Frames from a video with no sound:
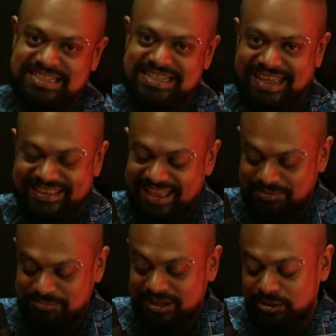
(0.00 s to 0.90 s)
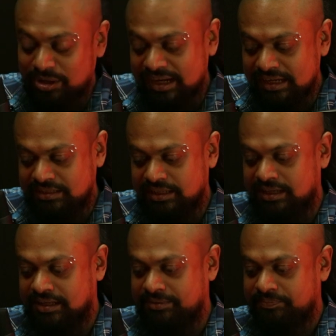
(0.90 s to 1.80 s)
like that. But look at it.
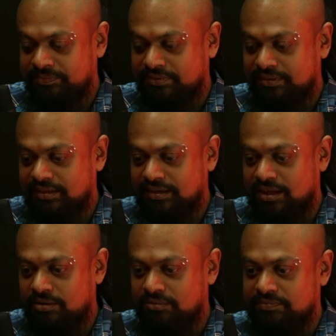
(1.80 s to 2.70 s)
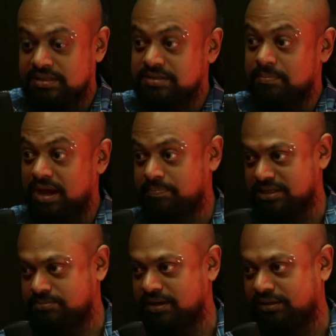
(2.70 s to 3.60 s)
Uh, now, this is my
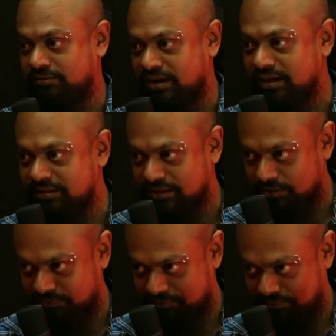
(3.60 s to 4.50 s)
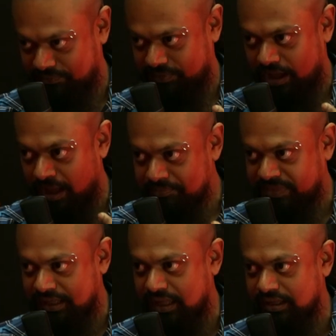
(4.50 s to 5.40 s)
perspective, right? Yeah. Now, I'm
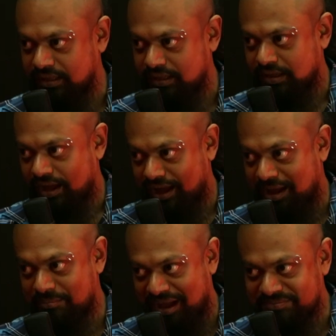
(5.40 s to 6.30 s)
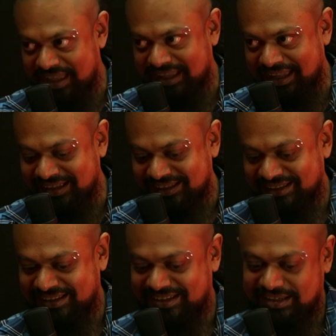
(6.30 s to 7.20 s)
thinking. I'm I'm thinking.
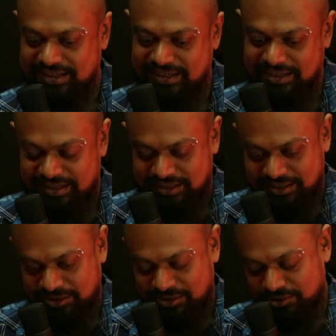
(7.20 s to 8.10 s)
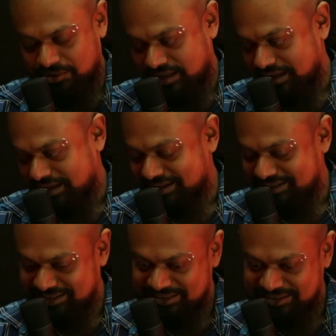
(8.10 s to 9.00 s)
Okay,
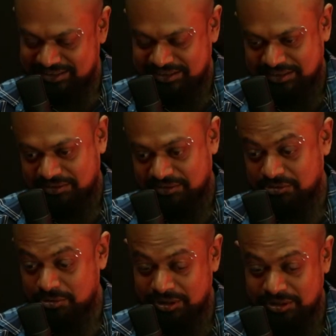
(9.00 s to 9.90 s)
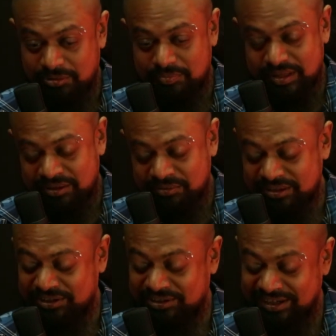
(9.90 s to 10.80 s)
going to be with
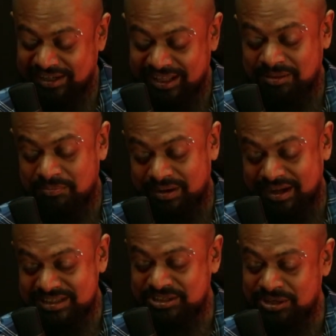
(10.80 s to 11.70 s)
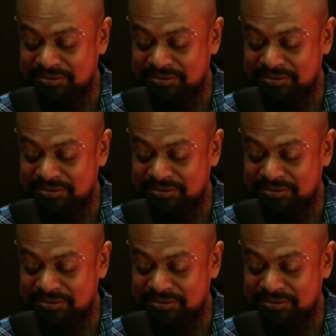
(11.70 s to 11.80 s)
a real bunch of